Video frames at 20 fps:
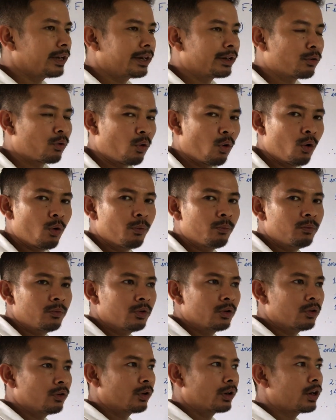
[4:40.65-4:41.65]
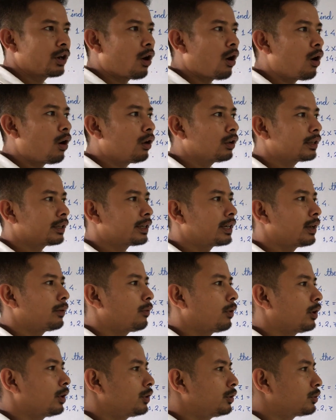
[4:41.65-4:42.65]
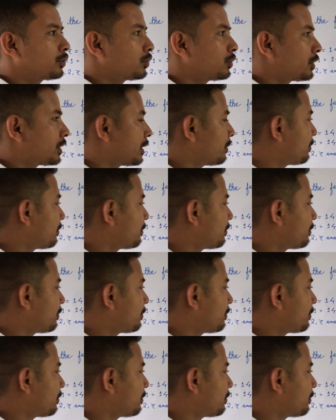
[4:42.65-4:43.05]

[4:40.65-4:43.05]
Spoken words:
at home, okay, all the table, you should